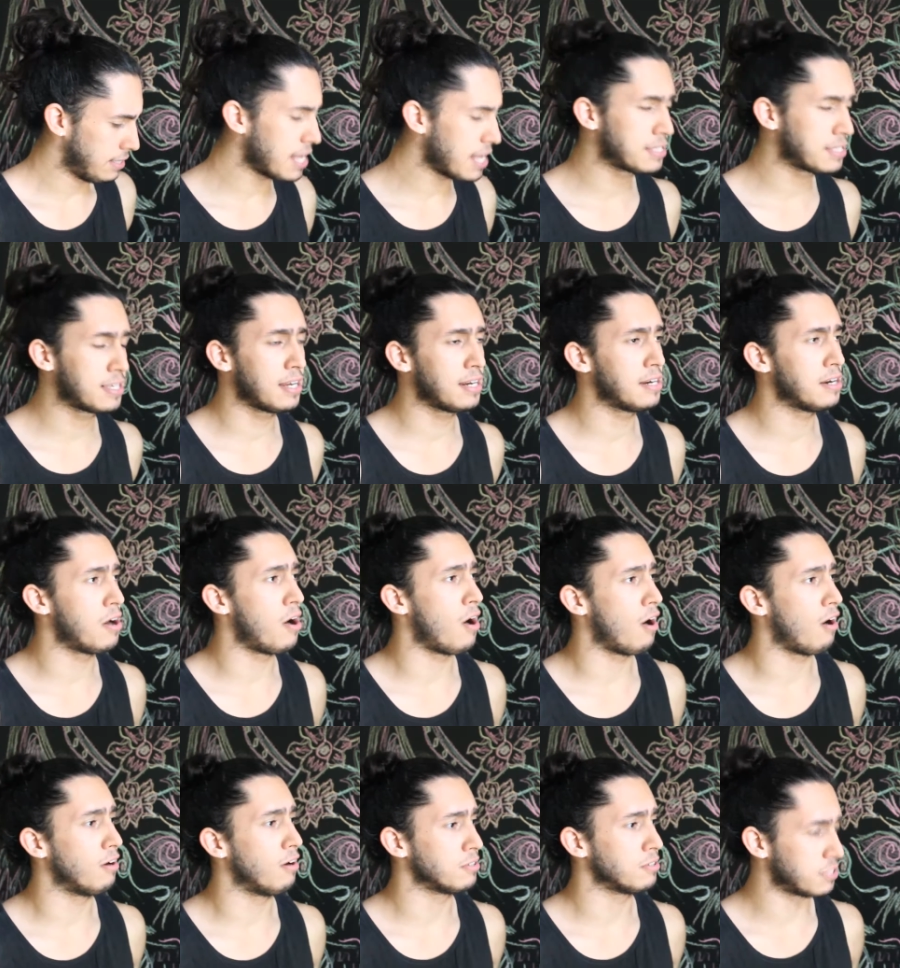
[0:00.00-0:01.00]
That's good and
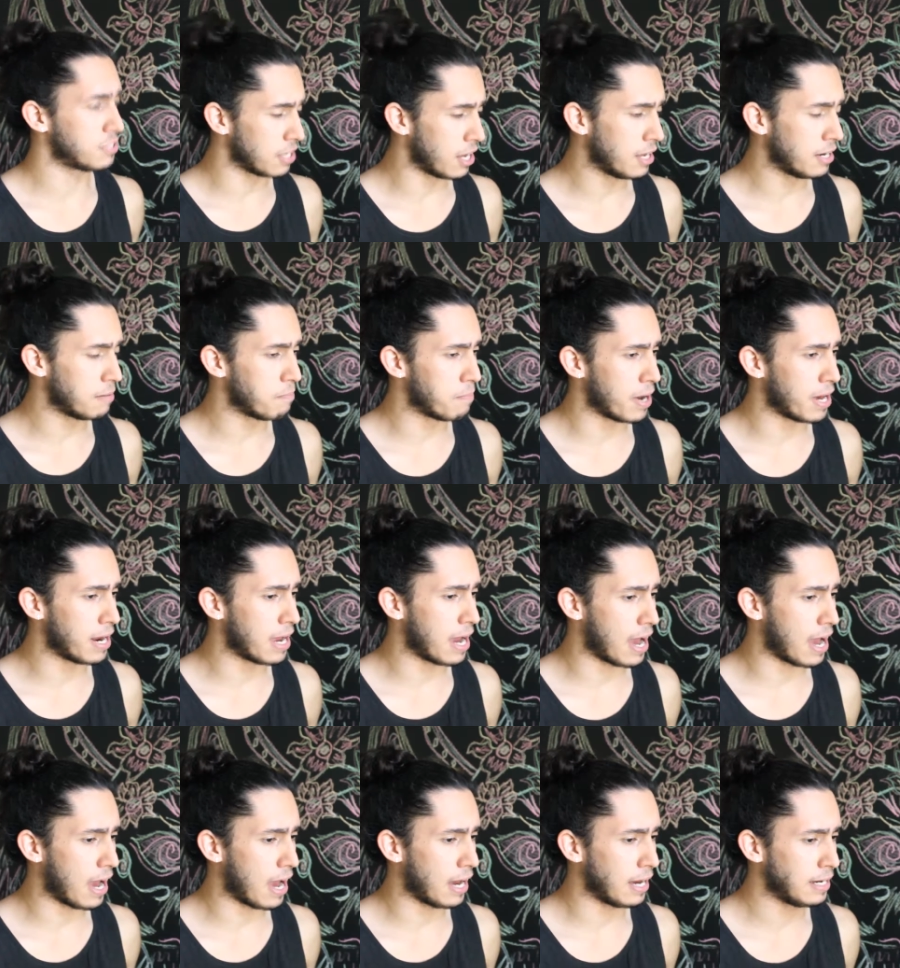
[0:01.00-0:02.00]
all, son, but
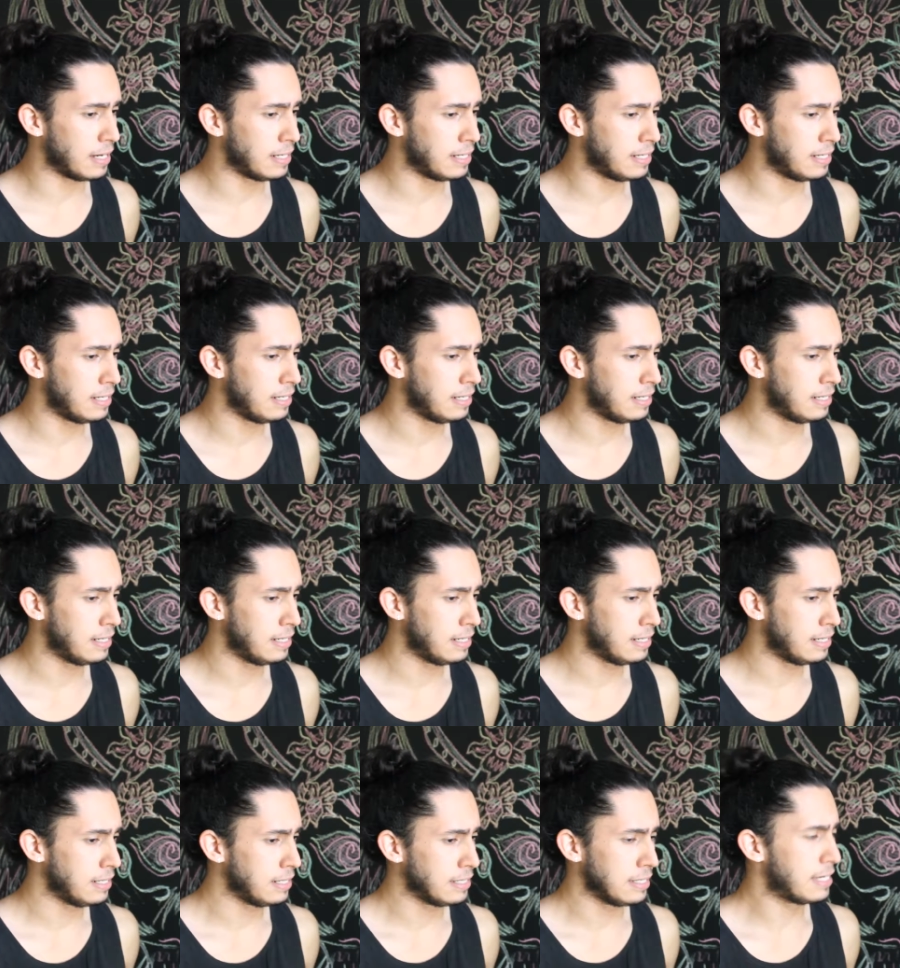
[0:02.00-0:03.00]
uh,
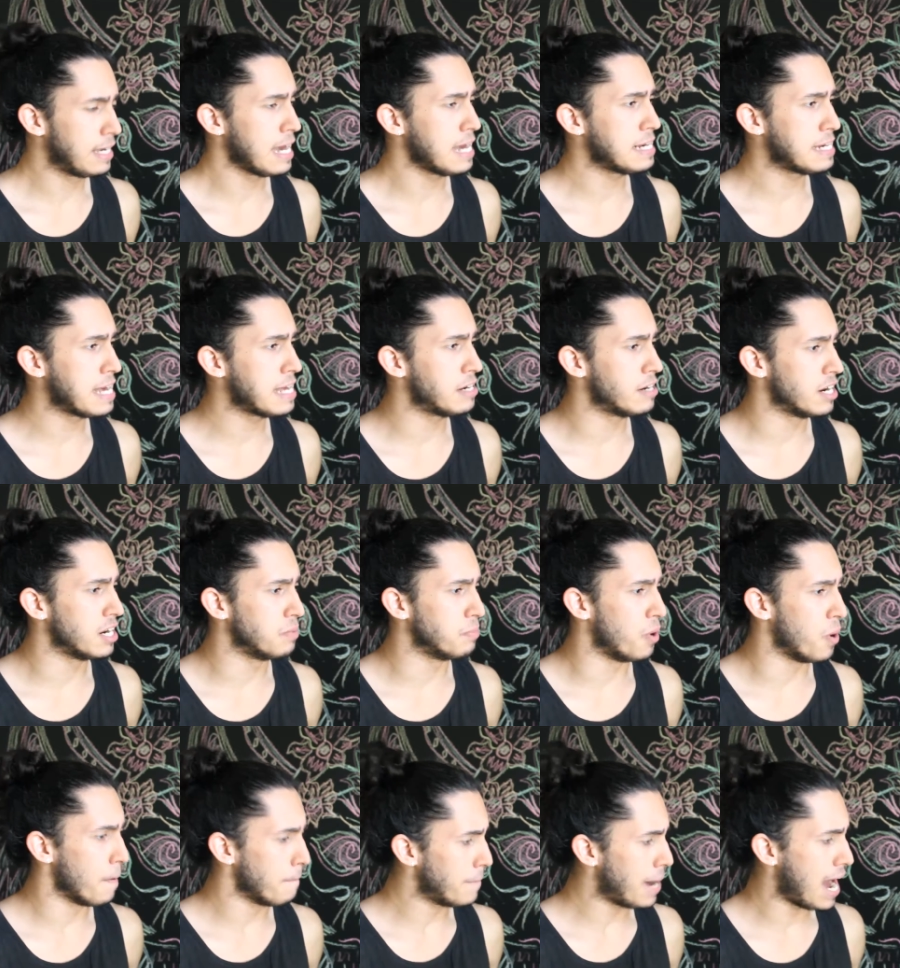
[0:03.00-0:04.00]
you can't date her
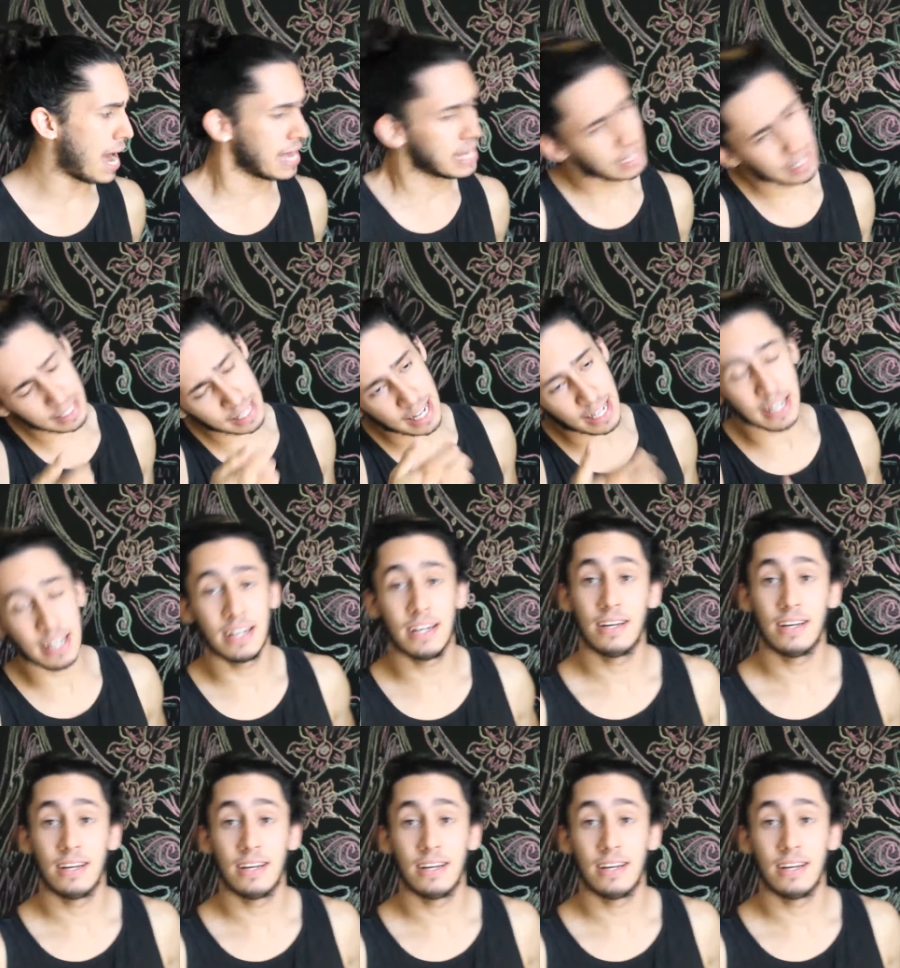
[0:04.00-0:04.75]
anymore. Bye, click.